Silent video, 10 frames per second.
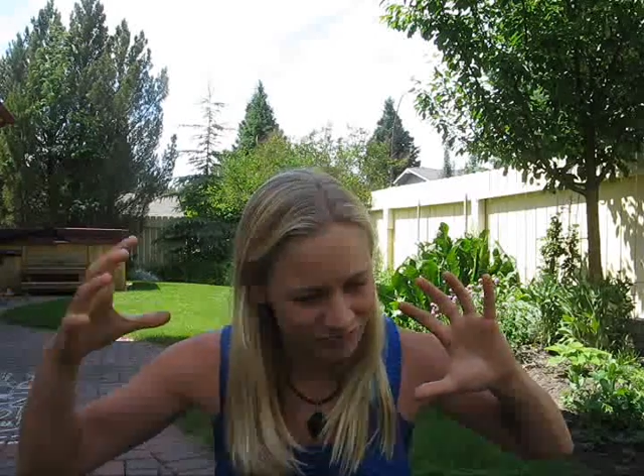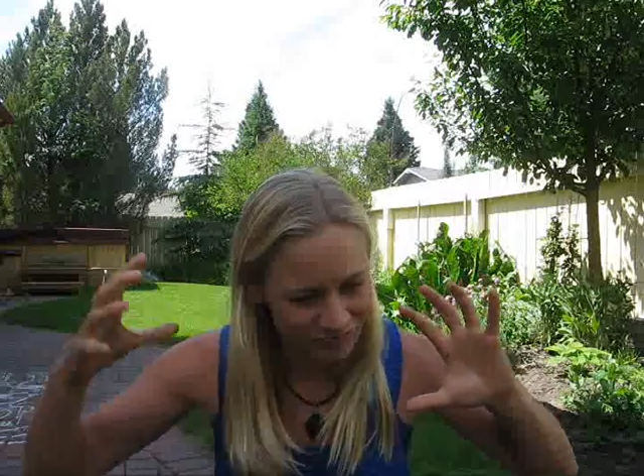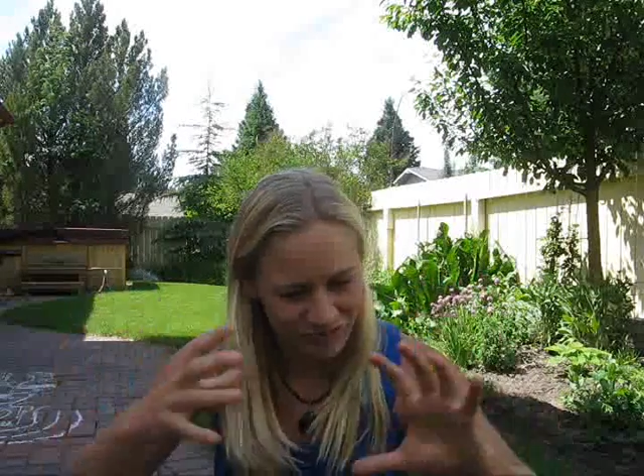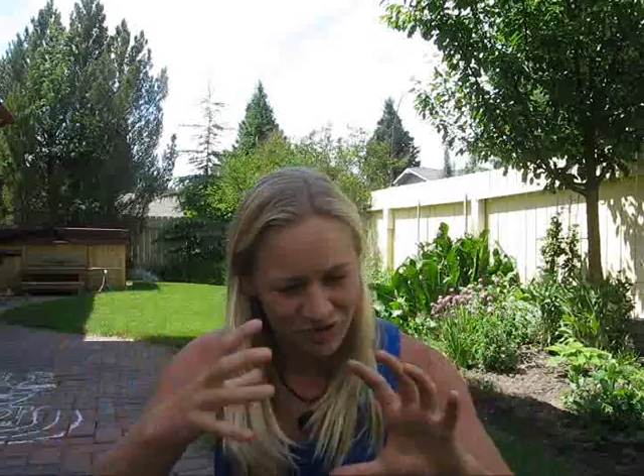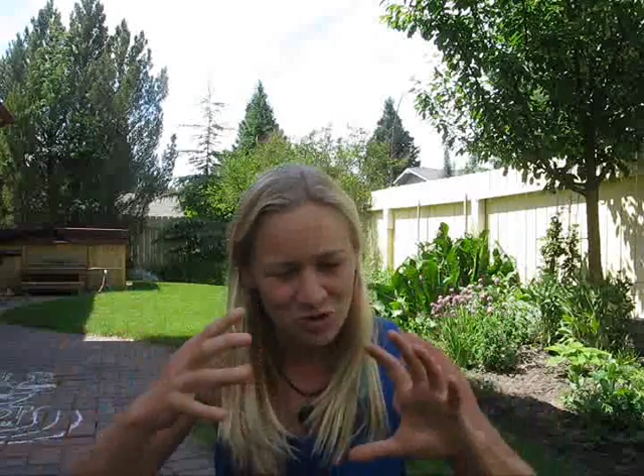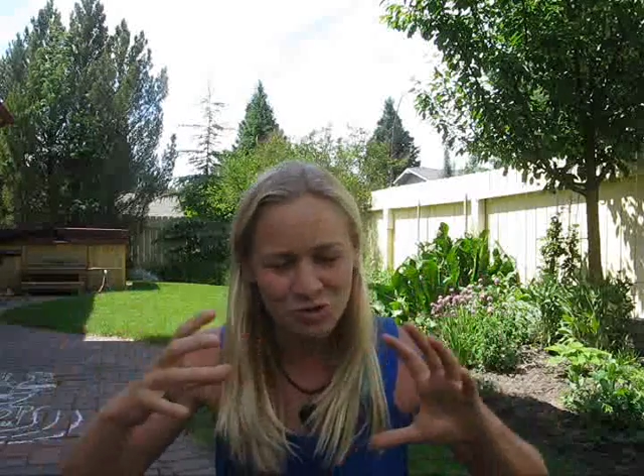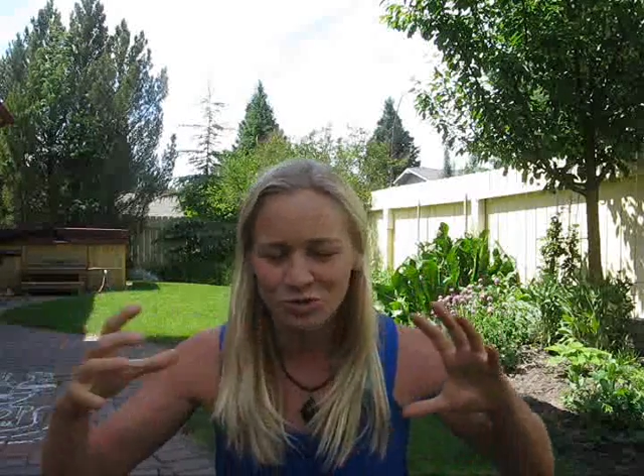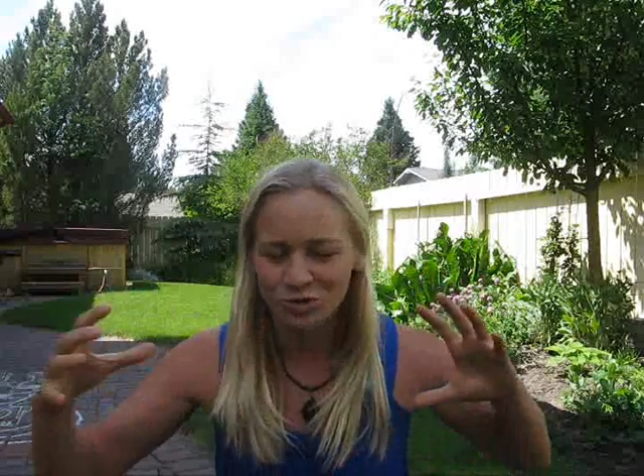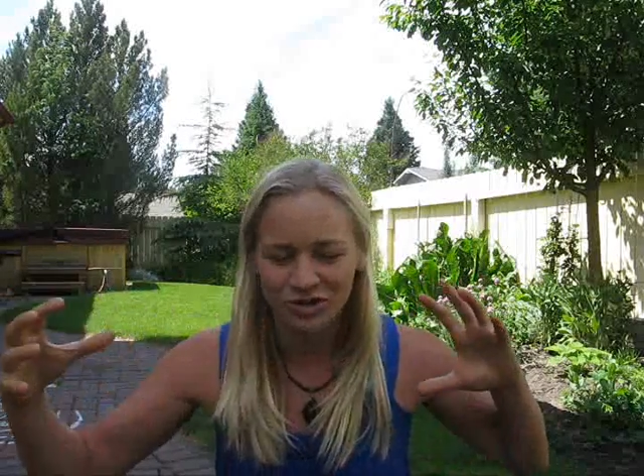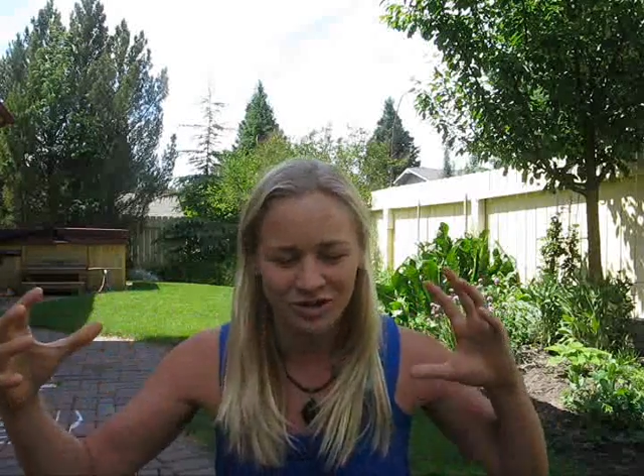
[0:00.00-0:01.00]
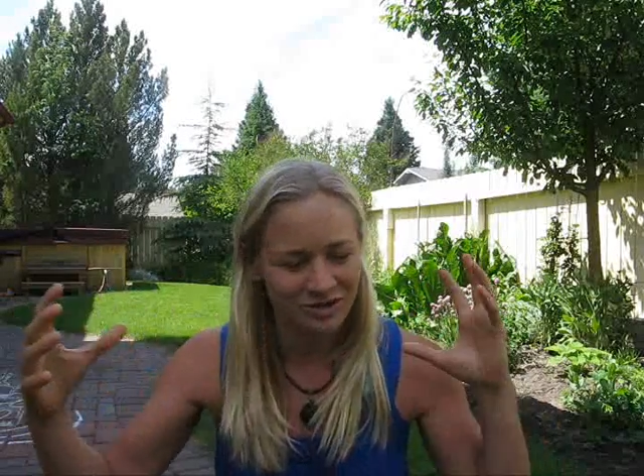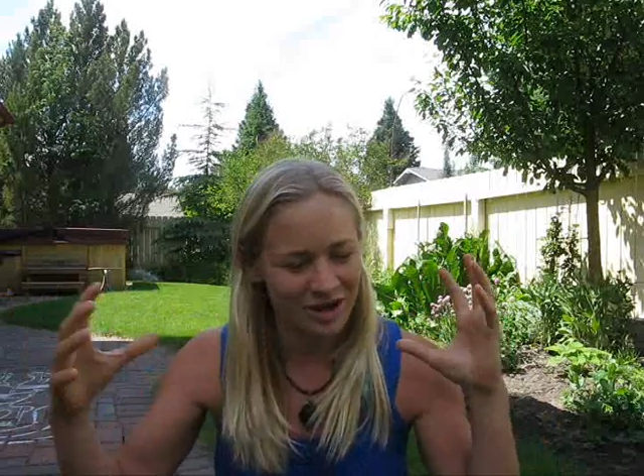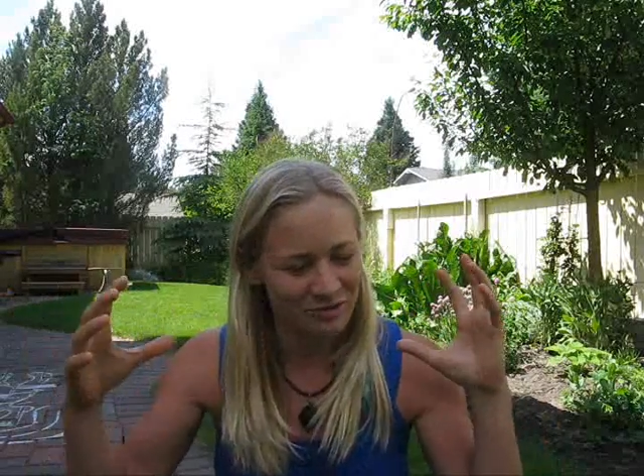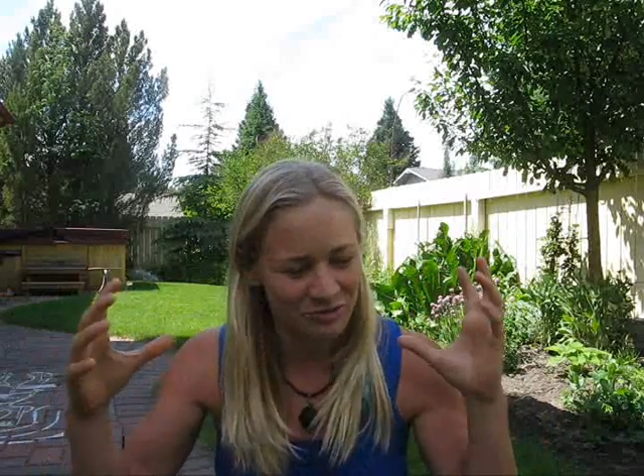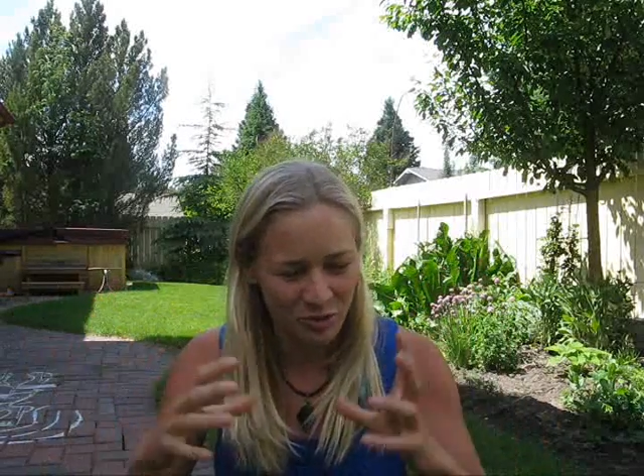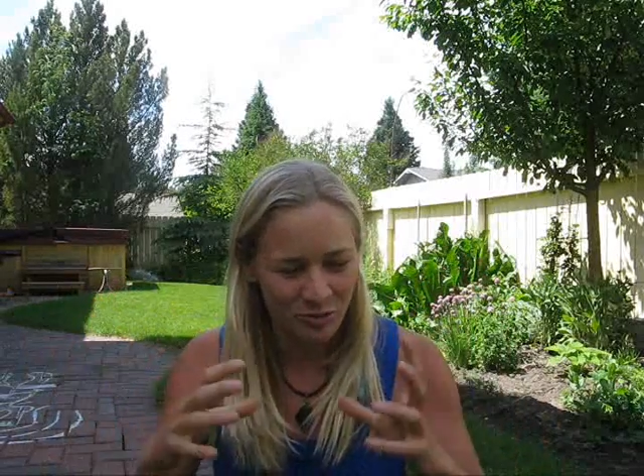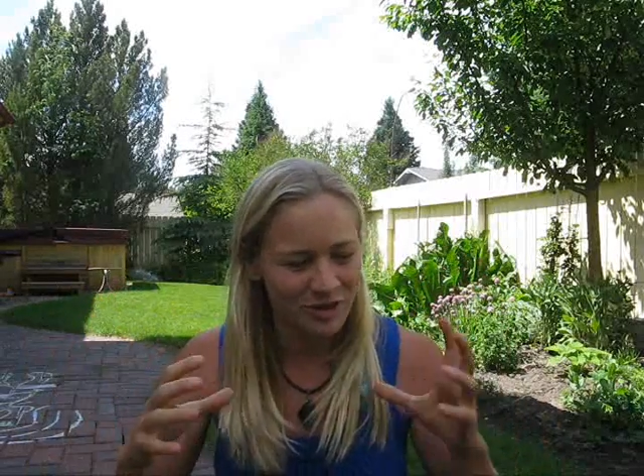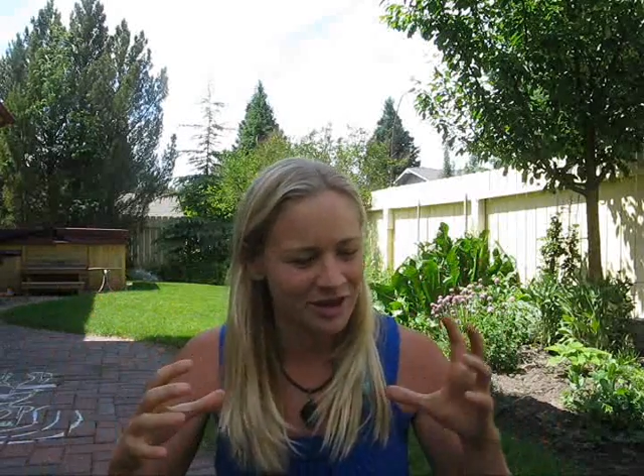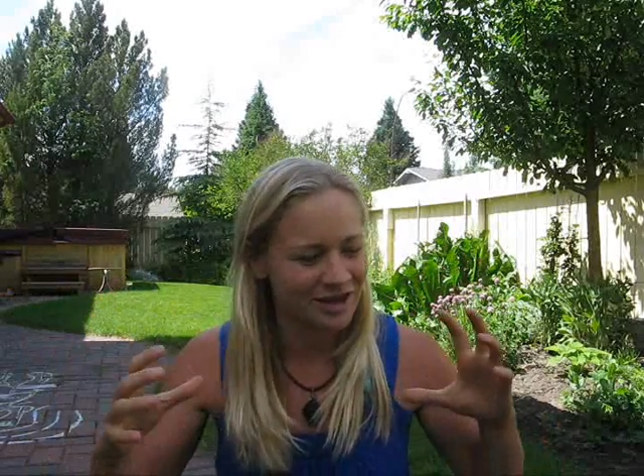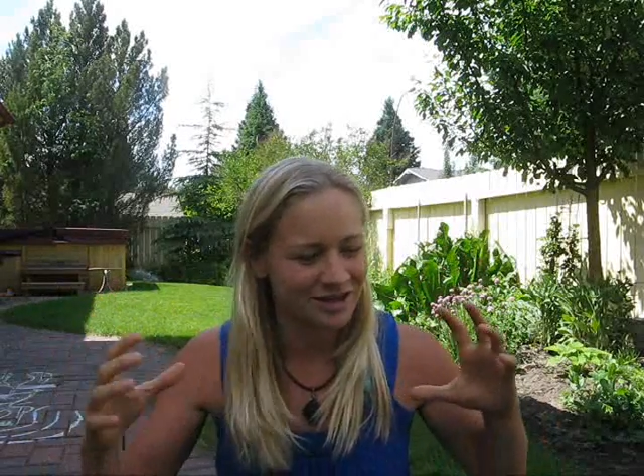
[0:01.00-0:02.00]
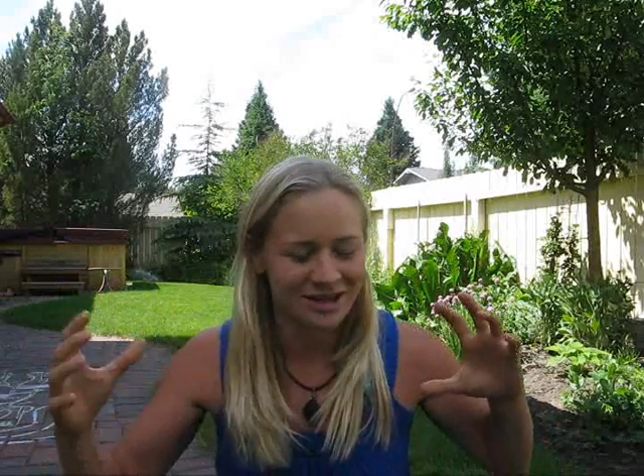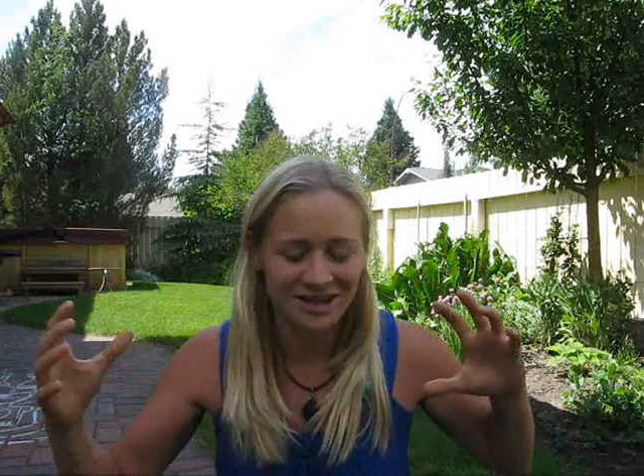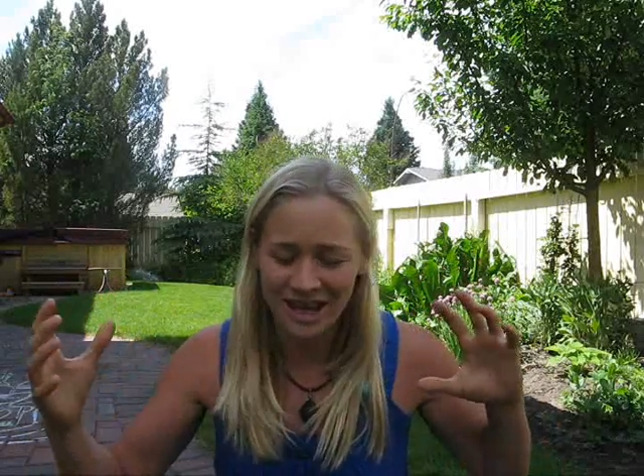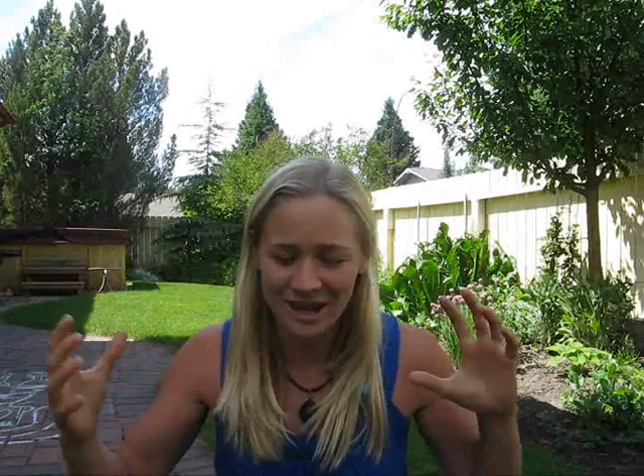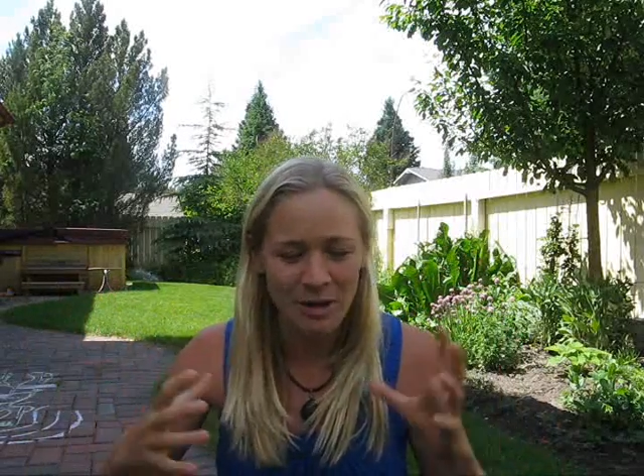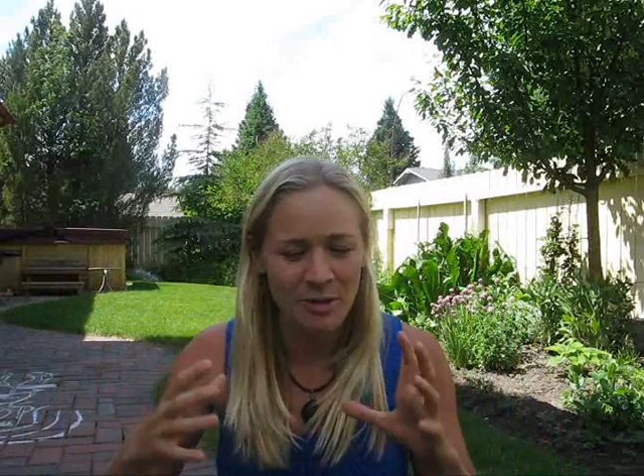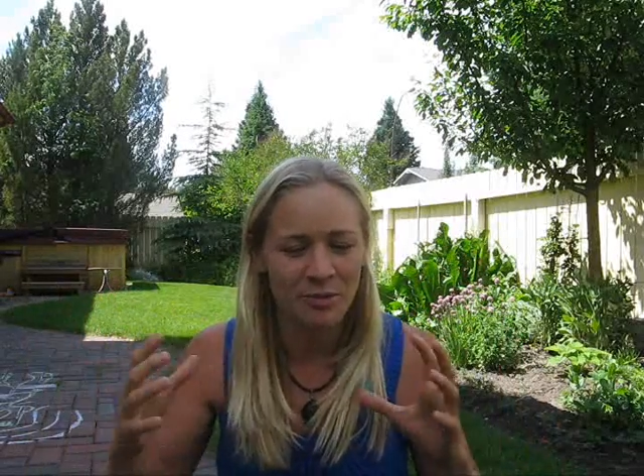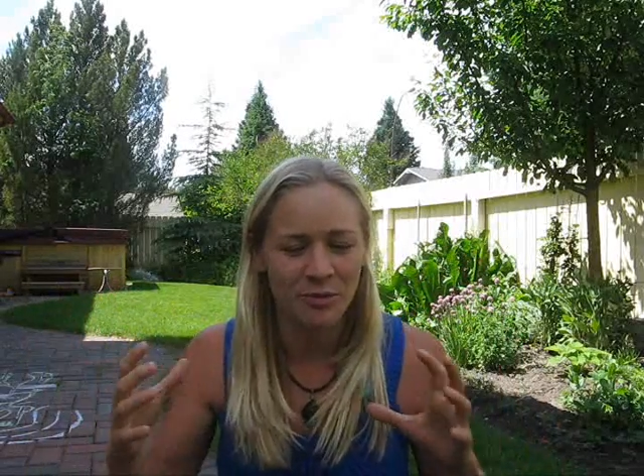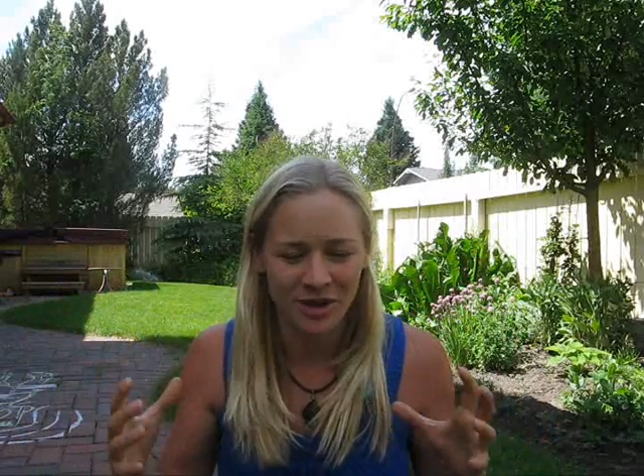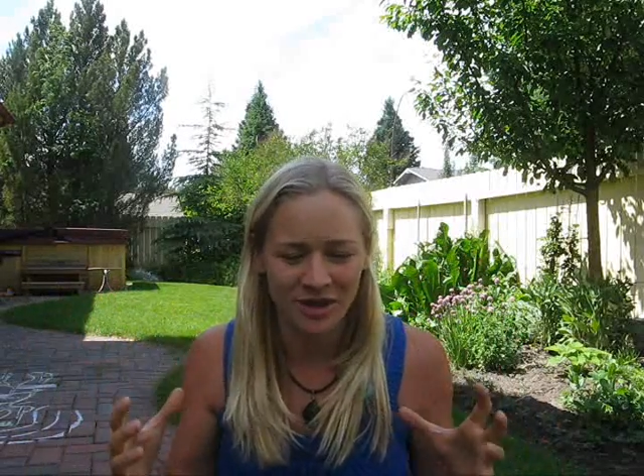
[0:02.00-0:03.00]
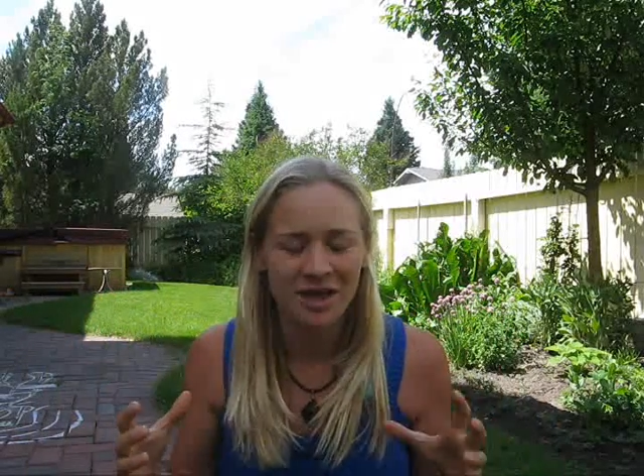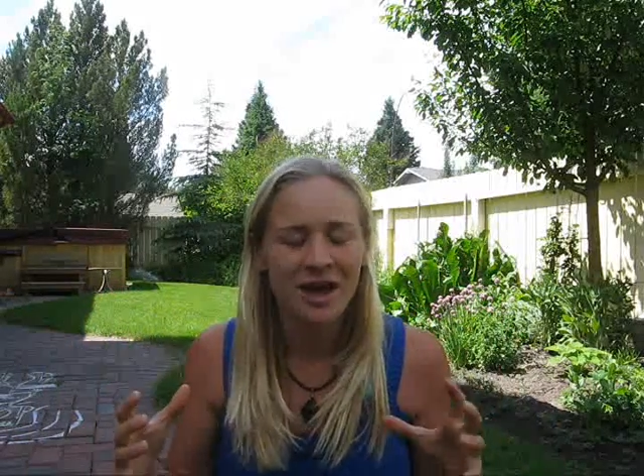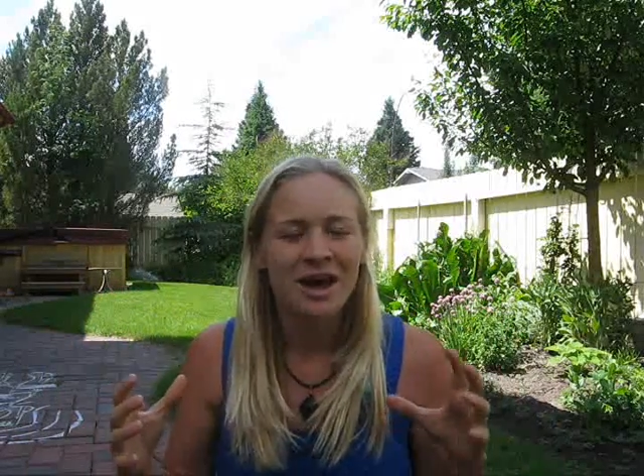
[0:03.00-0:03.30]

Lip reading: fused and formulated and came up with